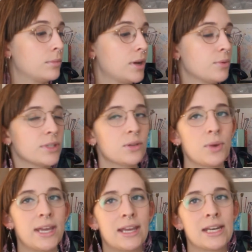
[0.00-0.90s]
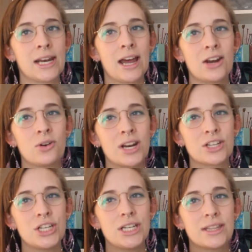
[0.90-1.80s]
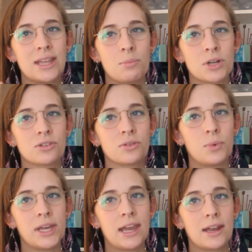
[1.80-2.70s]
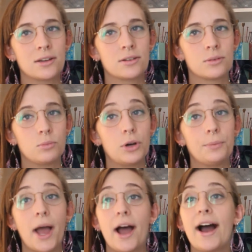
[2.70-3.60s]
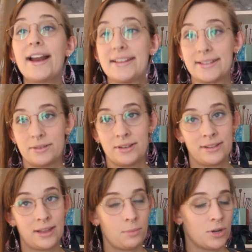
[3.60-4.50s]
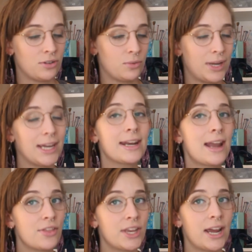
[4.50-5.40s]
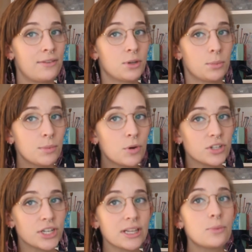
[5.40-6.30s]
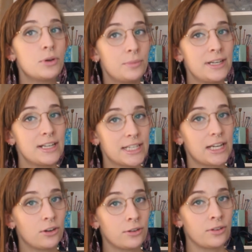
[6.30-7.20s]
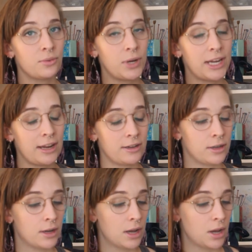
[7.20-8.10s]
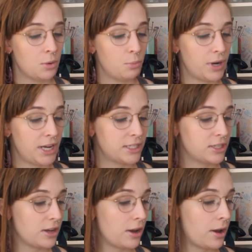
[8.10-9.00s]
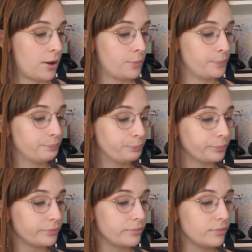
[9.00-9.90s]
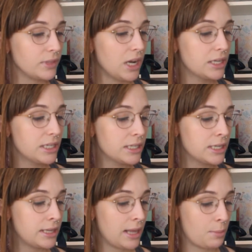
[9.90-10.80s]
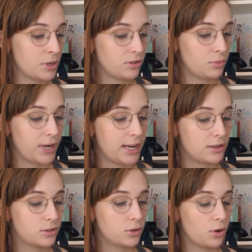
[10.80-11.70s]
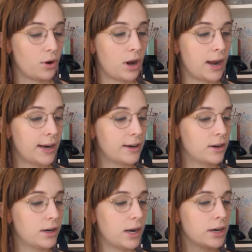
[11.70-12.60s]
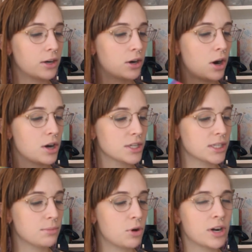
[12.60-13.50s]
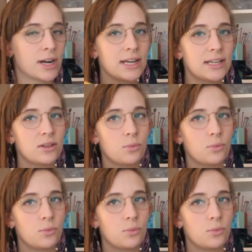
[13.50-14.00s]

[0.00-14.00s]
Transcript: it was the weekend, and I don't actually knit that much on the weekend. Well, I didn't knit that much on the weekend. Now that I have so many projects, I will be knitting a lot on the weekend. But I didn't knit that much on the weekend, so I kind of cast them on and I did the